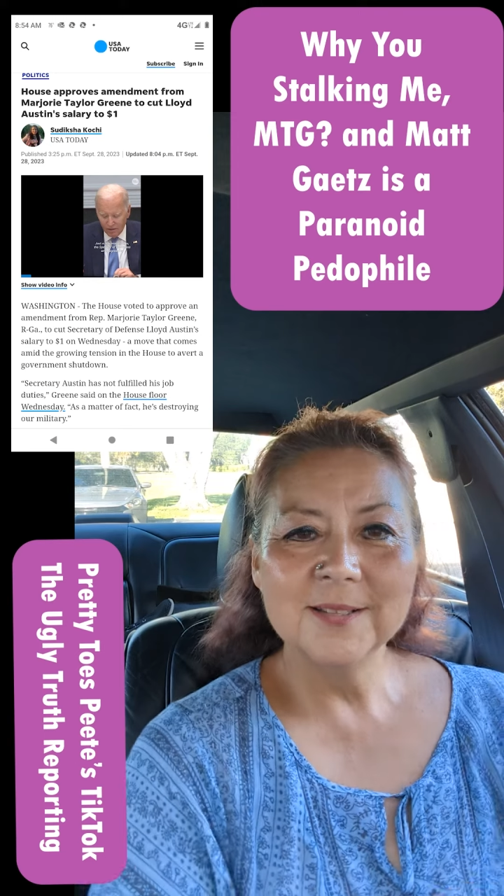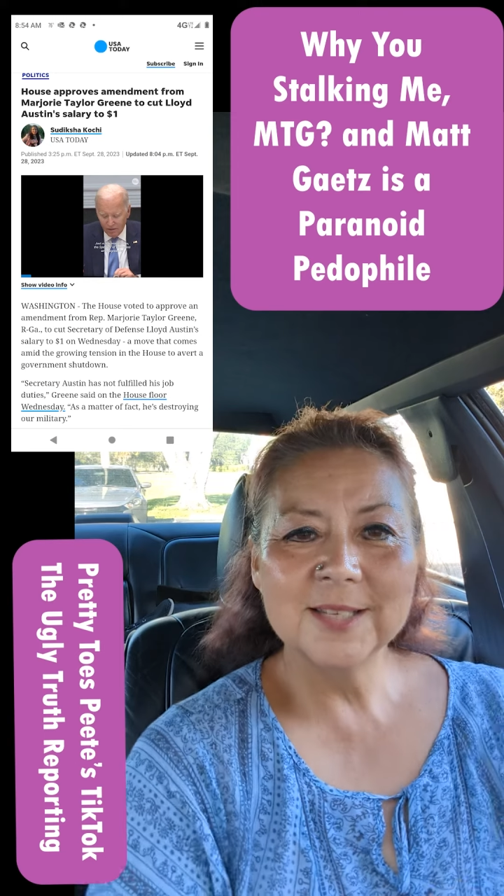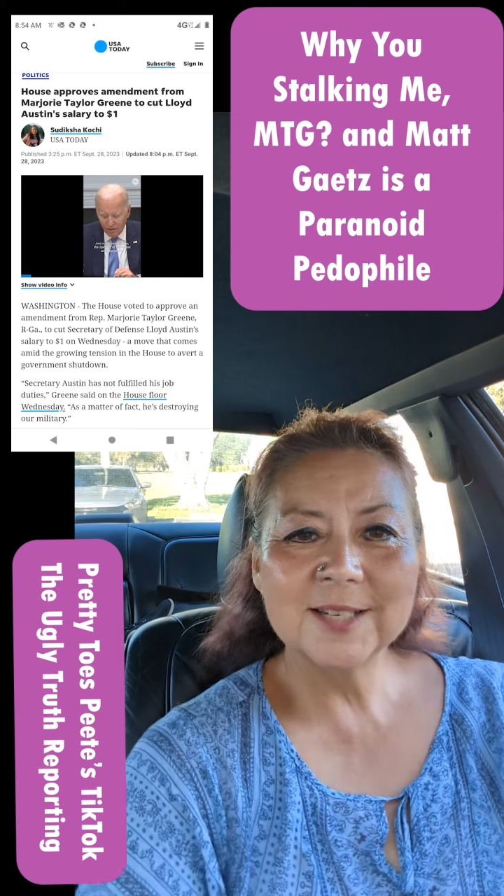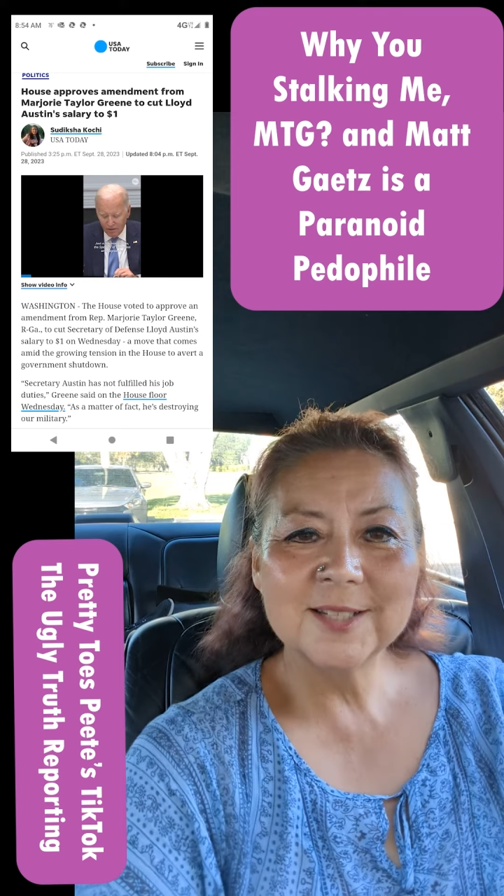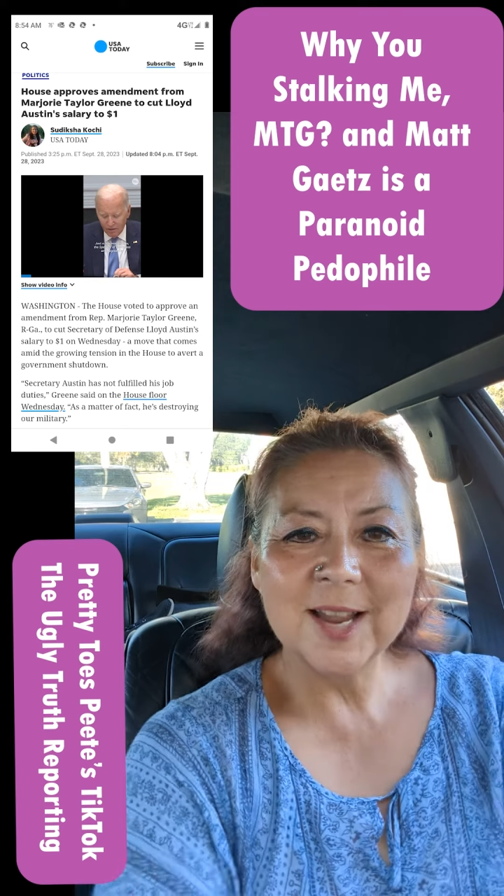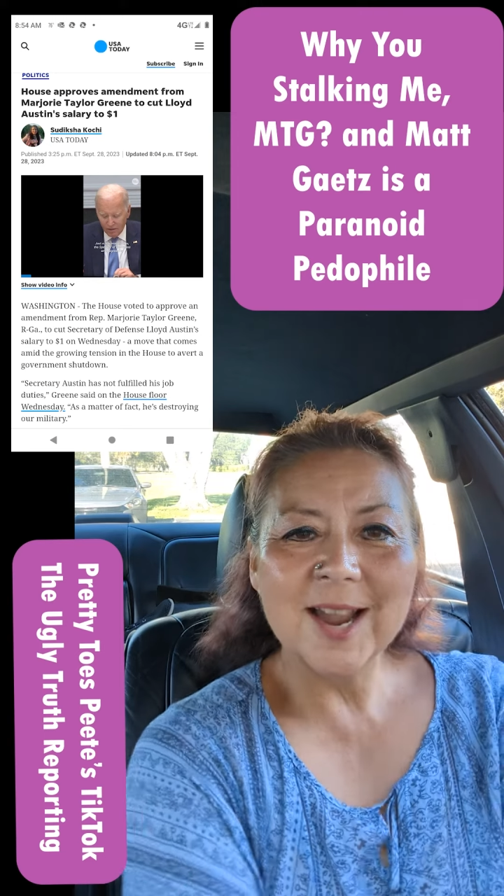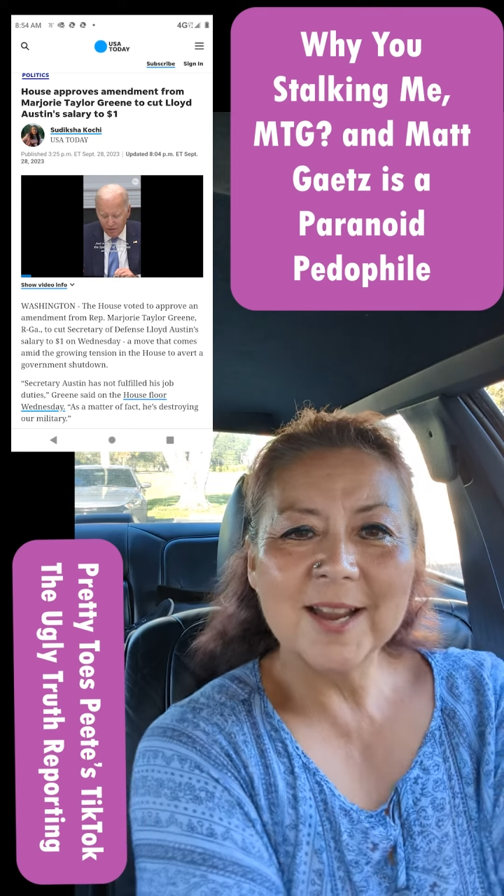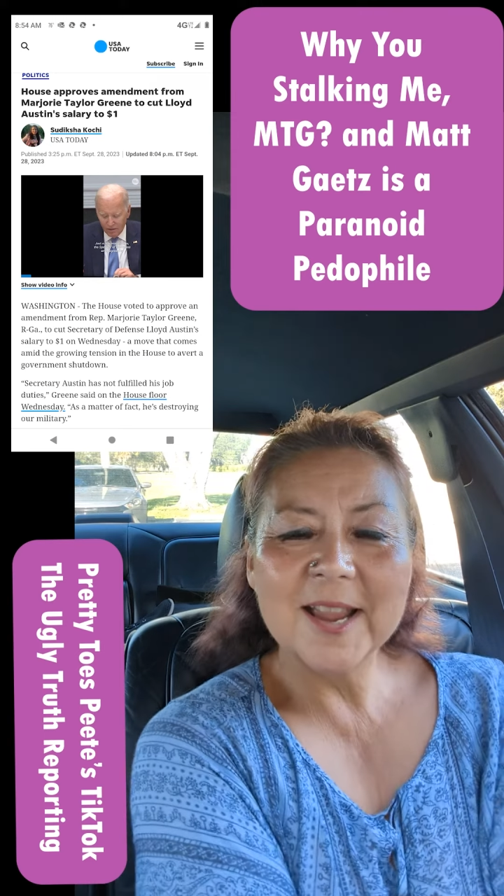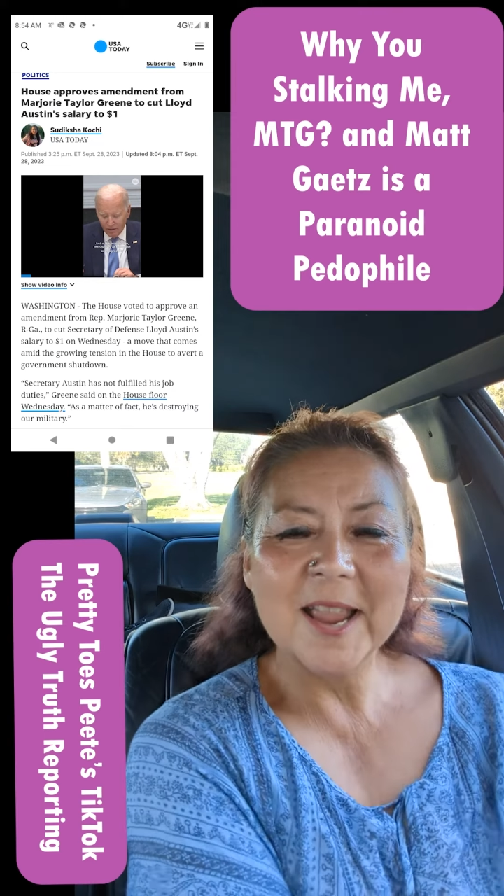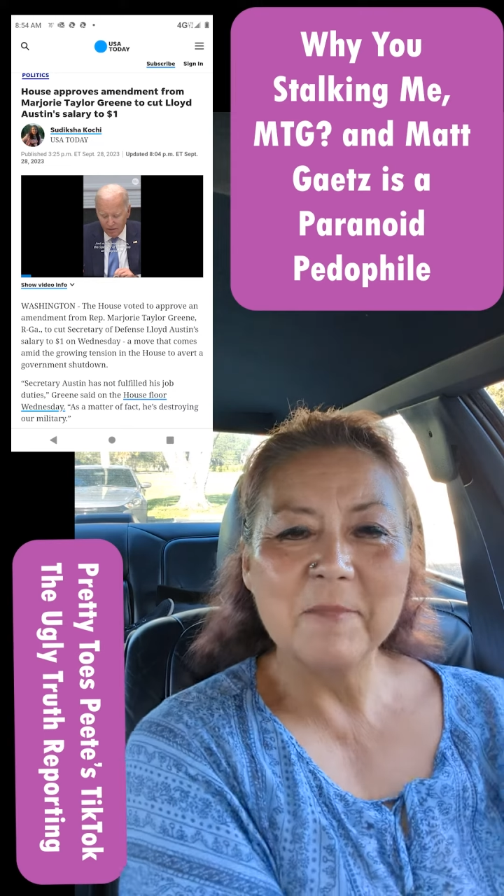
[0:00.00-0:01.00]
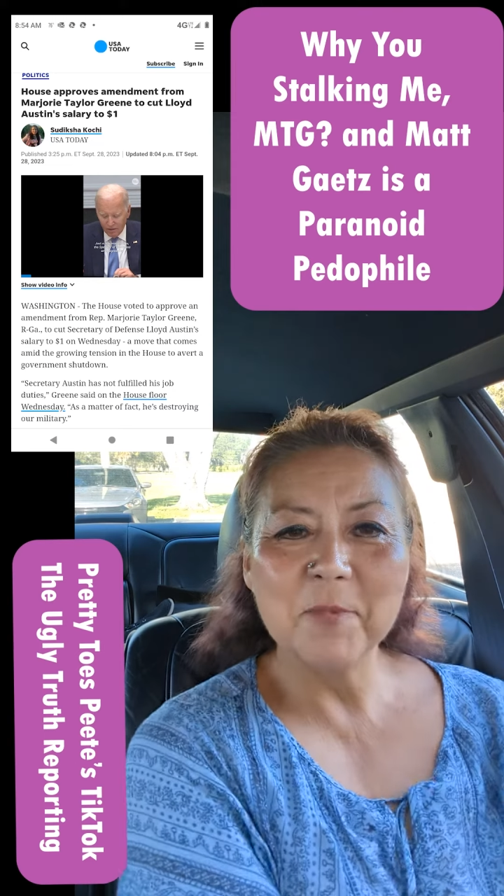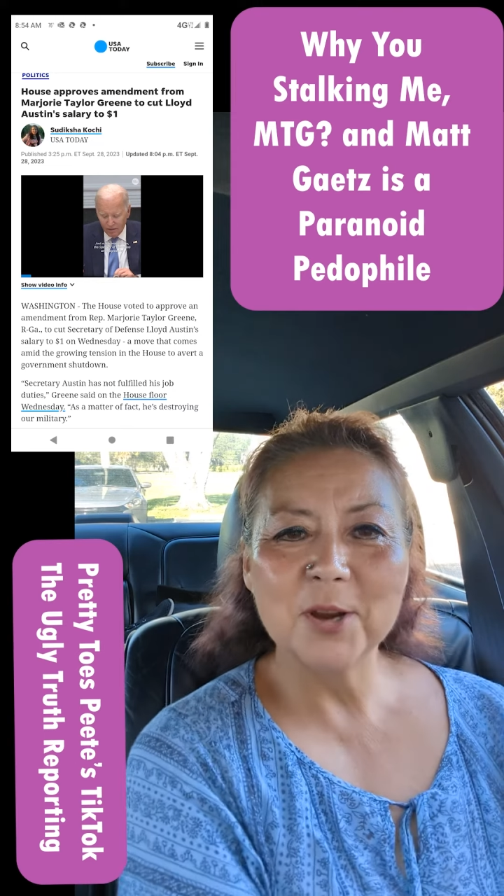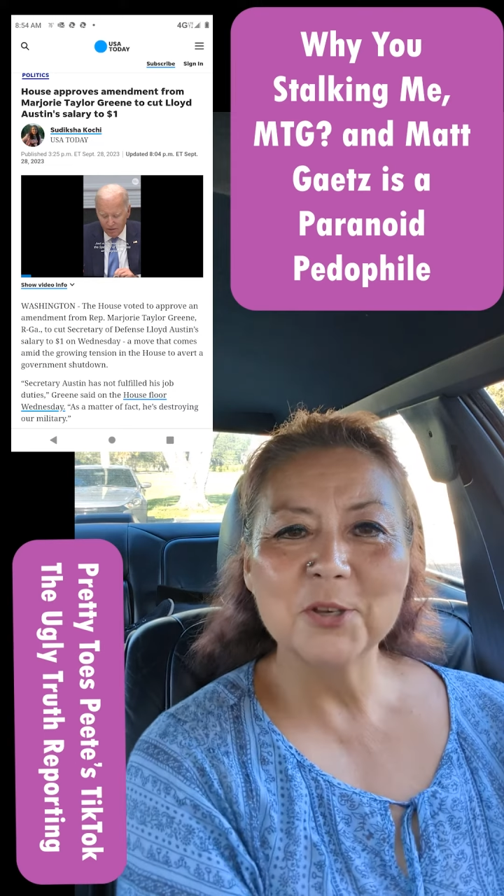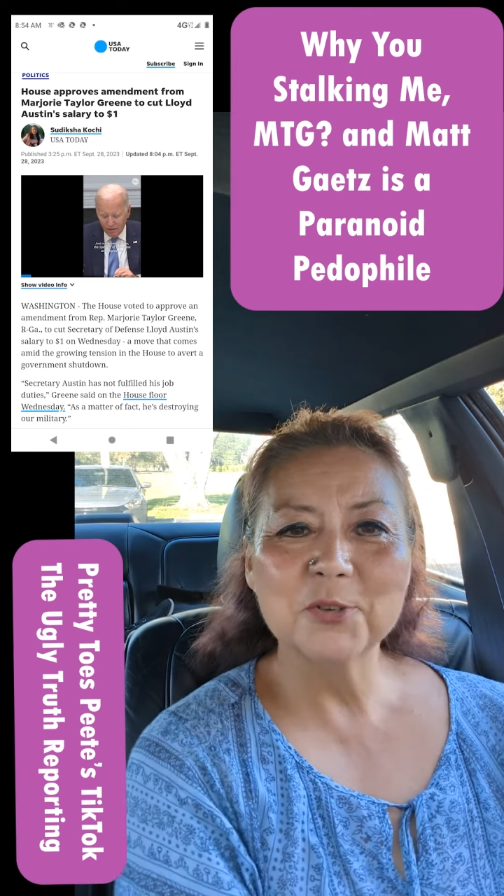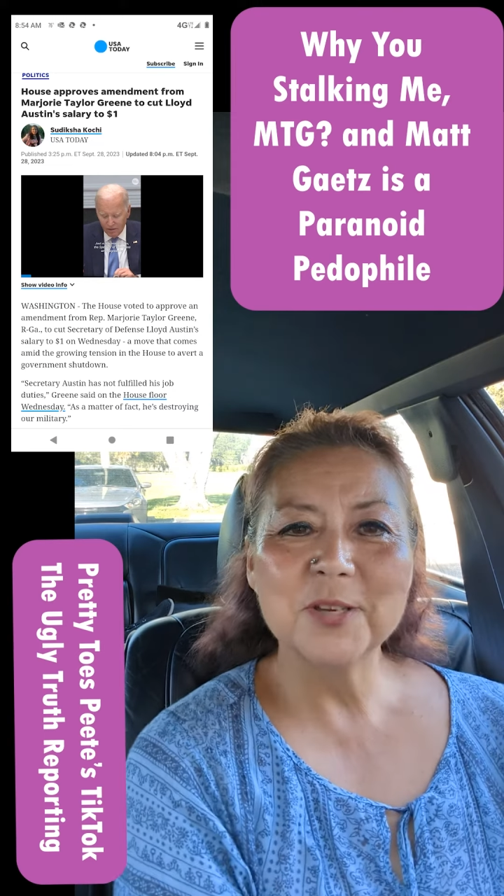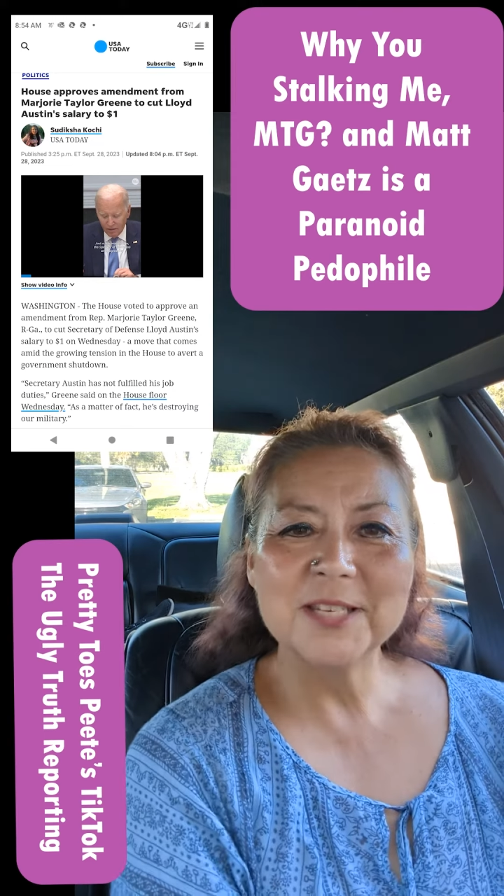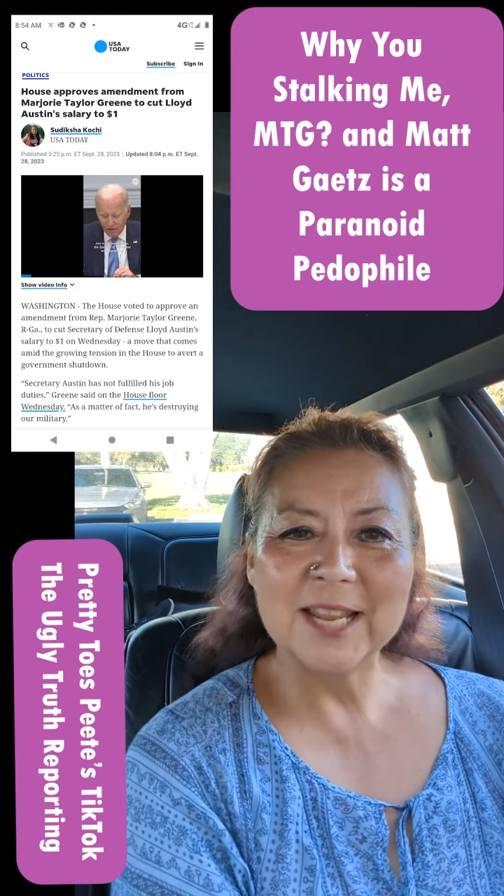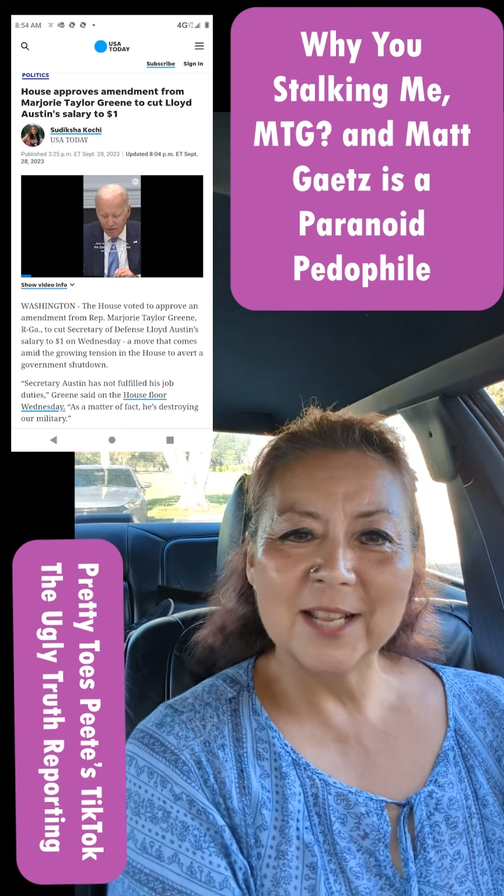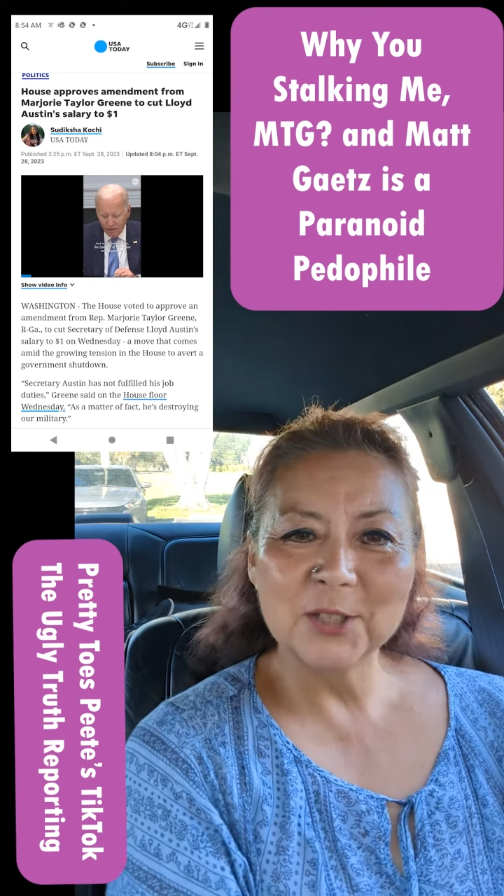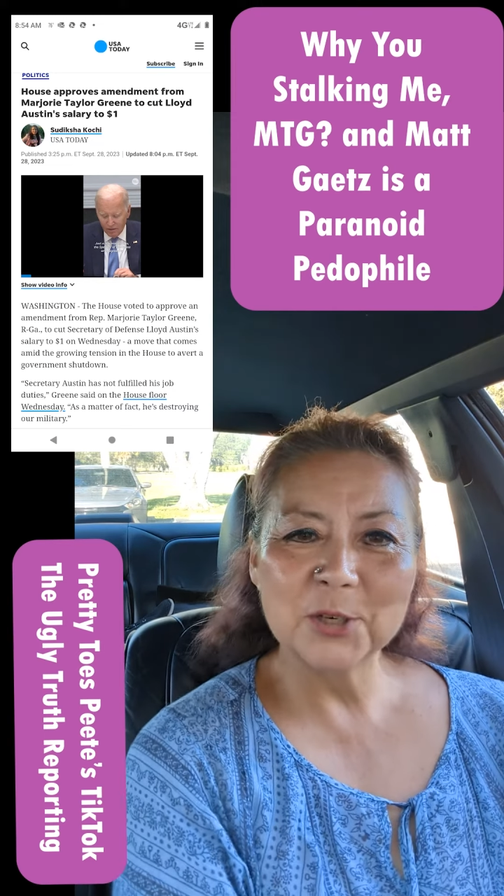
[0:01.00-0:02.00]
TikTok and Marjorie
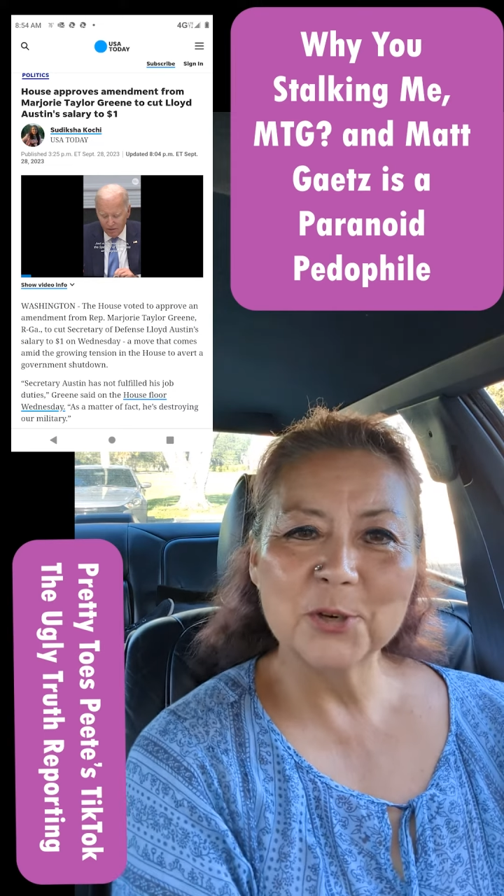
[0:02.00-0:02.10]
Taylor